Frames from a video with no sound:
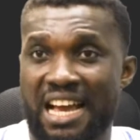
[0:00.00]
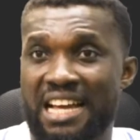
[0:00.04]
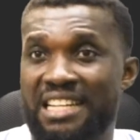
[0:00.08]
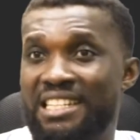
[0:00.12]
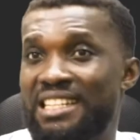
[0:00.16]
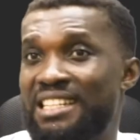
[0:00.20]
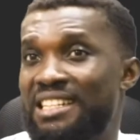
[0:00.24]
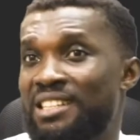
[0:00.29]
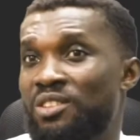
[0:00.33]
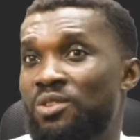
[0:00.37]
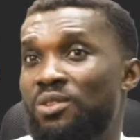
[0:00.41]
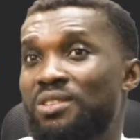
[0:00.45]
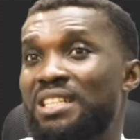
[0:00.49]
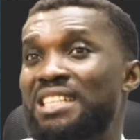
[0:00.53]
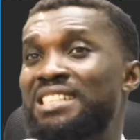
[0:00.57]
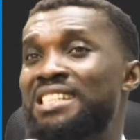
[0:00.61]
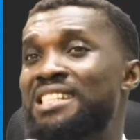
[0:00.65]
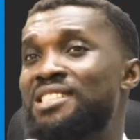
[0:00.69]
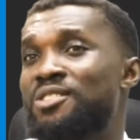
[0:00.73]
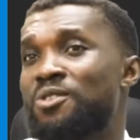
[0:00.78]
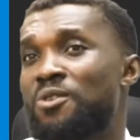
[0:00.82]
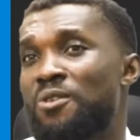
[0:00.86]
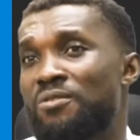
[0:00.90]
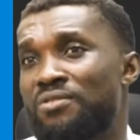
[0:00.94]
And then the
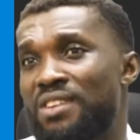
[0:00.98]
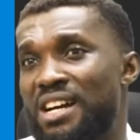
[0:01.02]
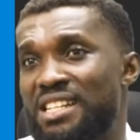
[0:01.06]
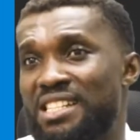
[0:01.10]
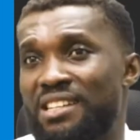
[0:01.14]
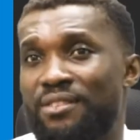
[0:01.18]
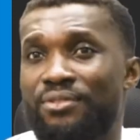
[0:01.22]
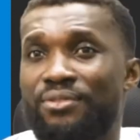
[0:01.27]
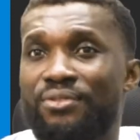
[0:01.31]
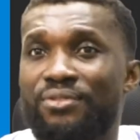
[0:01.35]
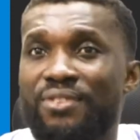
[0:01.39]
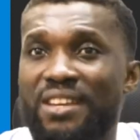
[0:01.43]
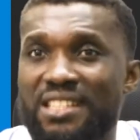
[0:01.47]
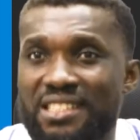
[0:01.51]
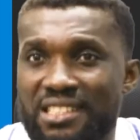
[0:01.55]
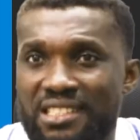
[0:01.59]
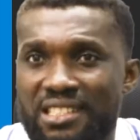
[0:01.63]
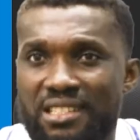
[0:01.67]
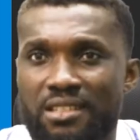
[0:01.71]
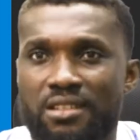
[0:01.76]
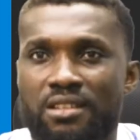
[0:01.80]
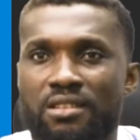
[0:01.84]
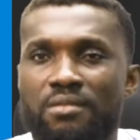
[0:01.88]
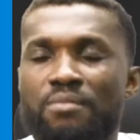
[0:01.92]
daughter discovered the
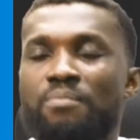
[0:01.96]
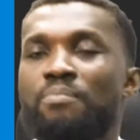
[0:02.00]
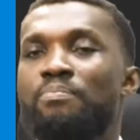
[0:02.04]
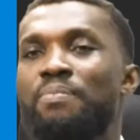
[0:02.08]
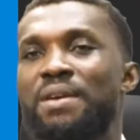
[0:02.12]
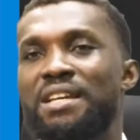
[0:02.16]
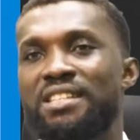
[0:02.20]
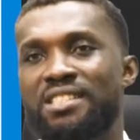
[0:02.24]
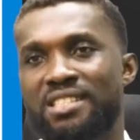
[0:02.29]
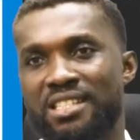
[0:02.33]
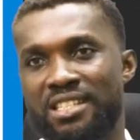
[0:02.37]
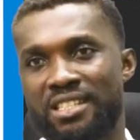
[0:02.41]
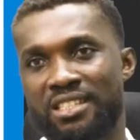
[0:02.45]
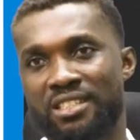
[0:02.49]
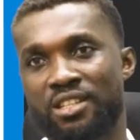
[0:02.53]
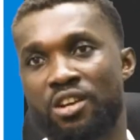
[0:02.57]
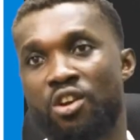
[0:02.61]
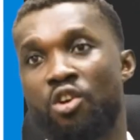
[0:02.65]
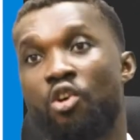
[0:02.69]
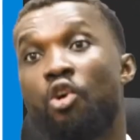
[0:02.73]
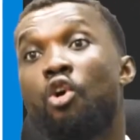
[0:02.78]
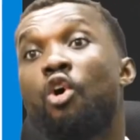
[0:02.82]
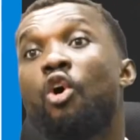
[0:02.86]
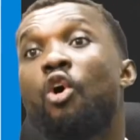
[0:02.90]
first
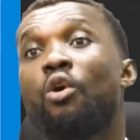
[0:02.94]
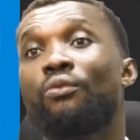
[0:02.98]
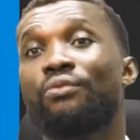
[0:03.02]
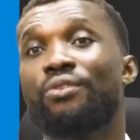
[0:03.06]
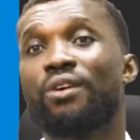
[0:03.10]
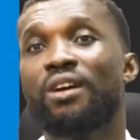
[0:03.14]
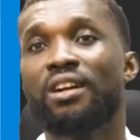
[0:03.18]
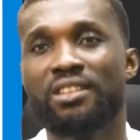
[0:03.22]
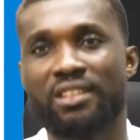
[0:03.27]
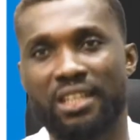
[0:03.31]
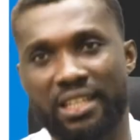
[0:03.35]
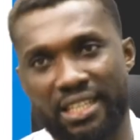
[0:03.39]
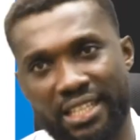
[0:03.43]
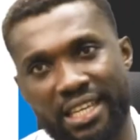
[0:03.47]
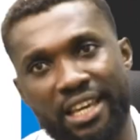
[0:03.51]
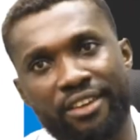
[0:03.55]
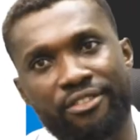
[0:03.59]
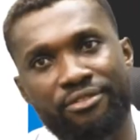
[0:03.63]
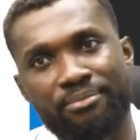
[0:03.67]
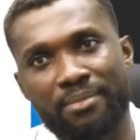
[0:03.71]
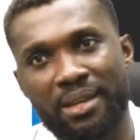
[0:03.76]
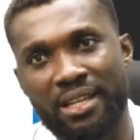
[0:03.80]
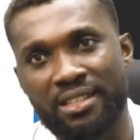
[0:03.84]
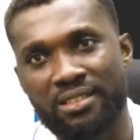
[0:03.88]
painting of the
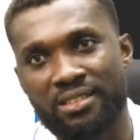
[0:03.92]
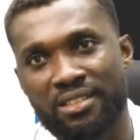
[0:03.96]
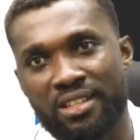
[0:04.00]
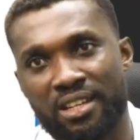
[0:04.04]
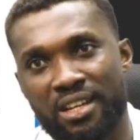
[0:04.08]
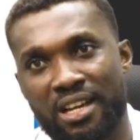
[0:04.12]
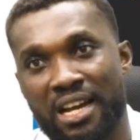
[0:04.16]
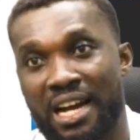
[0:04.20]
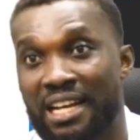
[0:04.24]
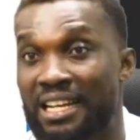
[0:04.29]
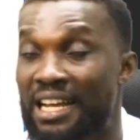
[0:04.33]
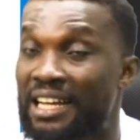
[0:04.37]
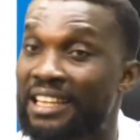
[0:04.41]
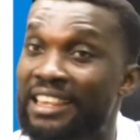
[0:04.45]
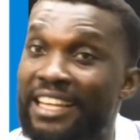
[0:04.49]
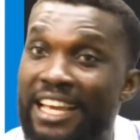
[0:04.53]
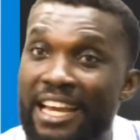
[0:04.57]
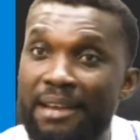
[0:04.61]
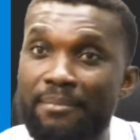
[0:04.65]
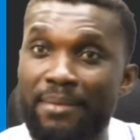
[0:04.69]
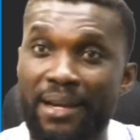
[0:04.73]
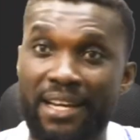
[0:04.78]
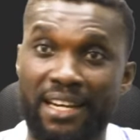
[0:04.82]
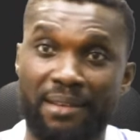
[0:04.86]
cavemen. And her
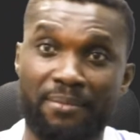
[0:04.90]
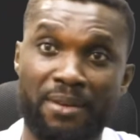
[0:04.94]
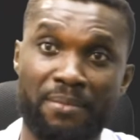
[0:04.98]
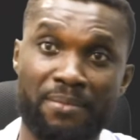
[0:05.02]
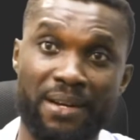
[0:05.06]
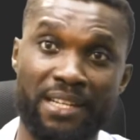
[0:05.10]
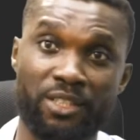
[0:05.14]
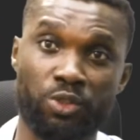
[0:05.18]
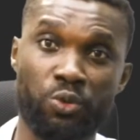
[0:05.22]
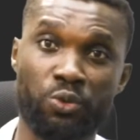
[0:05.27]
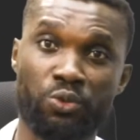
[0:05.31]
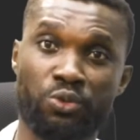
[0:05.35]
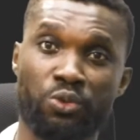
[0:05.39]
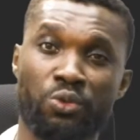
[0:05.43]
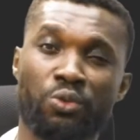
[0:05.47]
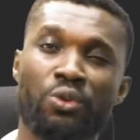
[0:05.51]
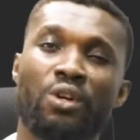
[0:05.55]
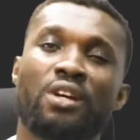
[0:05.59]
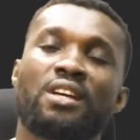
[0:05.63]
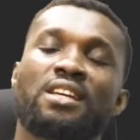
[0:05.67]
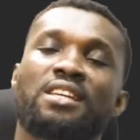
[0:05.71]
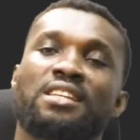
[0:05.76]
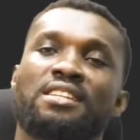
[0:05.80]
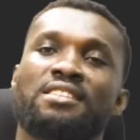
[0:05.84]
name, I remember I told
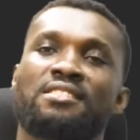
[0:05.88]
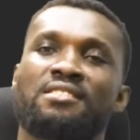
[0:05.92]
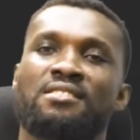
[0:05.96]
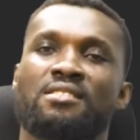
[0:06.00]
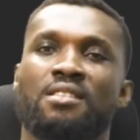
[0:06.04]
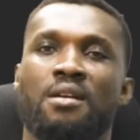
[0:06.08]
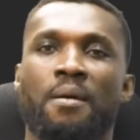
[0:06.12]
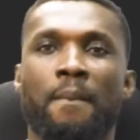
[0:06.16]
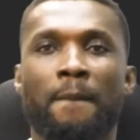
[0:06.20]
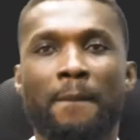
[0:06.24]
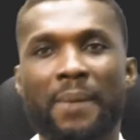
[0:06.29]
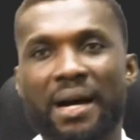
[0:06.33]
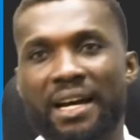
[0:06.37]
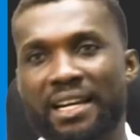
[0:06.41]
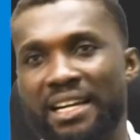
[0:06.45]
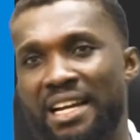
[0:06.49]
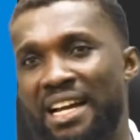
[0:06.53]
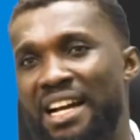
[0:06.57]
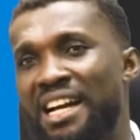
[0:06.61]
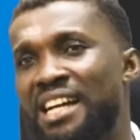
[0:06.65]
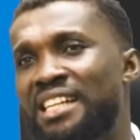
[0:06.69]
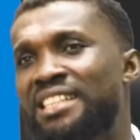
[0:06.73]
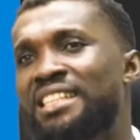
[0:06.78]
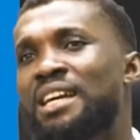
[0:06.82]
you, is
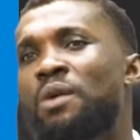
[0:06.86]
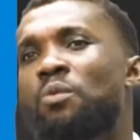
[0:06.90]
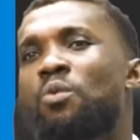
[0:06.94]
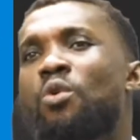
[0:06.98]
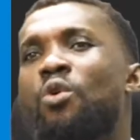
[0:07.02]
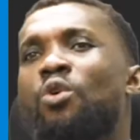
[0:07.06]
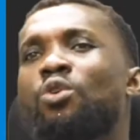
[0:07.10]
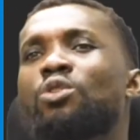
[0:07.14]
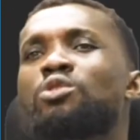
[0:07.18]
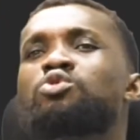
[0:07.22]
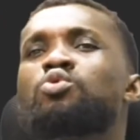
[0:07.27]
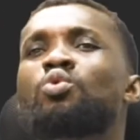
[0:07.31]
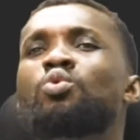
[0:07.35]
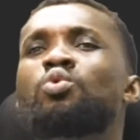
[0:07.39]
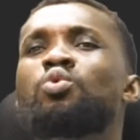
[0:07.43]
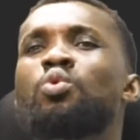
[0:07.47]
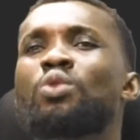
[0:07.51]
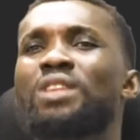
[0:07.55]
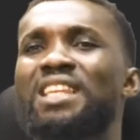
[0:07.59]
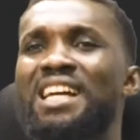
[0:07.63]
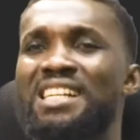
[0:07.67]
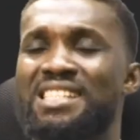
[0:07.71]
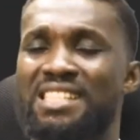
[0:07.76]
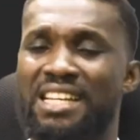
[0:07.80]
Maria. Then we also
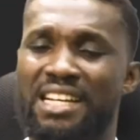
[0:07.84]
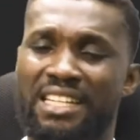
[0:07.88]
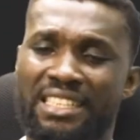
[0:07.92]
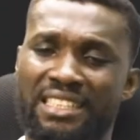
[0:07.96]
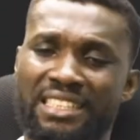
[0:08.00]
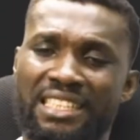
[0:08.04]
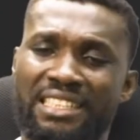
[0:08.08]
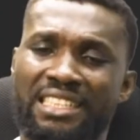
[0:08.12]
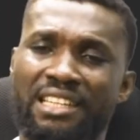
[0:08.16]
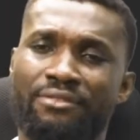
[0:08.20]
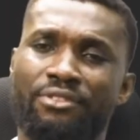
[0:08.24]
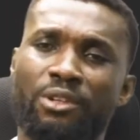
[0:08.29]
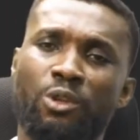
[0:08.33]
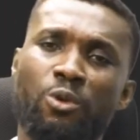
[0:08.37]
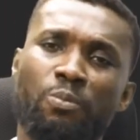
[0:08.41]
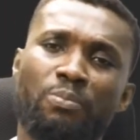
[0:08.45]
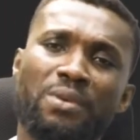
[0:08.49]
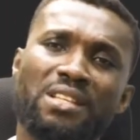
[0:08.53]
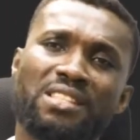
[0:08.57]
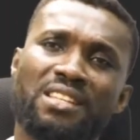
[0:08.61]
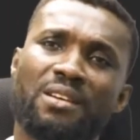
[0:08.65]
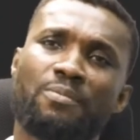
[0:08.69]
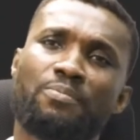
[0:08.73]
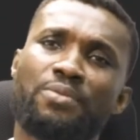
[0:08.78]
looked at the
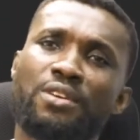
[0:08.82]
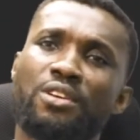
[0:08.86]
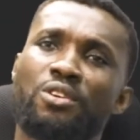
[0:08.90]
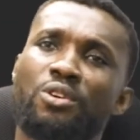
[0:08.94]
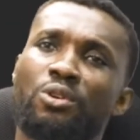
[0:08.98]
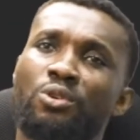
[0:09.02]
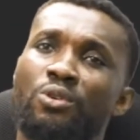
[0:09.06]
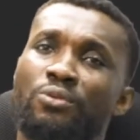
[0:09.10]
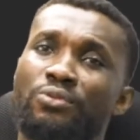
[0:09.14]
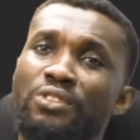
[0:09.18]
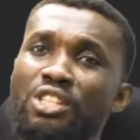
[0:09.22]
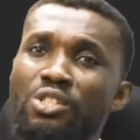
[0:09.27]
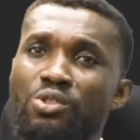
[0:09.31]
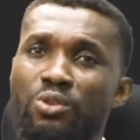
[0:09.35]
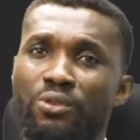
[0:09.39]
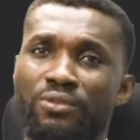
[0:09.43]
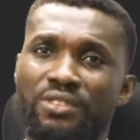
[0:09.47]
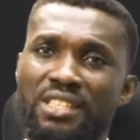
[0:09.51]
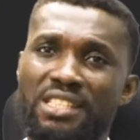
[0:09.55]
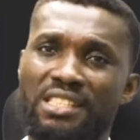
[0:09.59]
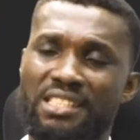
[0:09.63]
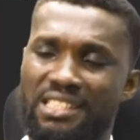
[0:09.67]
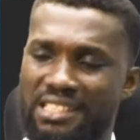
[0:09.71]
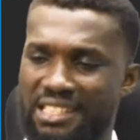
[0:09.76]
developmental period of each
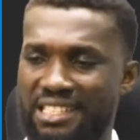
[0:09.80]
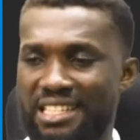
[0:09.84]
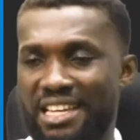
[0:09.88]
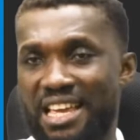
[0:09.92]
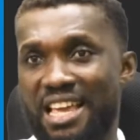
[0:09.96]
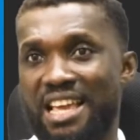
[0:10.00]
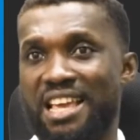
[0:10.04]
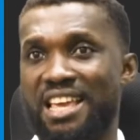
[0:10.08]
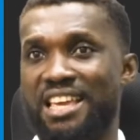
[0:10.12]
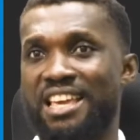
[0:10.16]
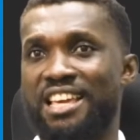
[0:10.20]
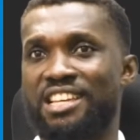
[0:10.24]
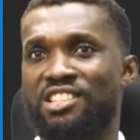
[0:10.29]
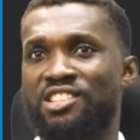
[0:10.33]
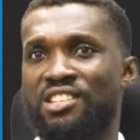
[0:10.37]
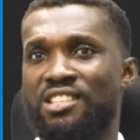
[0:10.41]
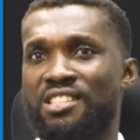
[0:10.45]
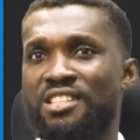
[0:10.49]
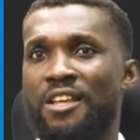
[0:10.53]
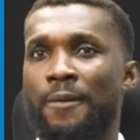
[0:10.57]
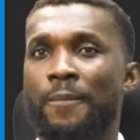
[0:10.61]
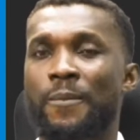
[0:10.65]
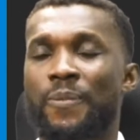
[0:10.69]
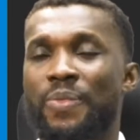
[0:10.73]
of these
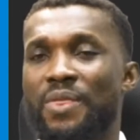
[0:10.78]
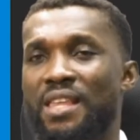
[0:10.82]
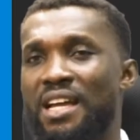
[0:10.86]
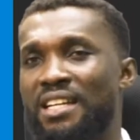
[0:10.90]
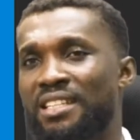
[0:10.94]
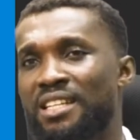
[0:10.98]
ages.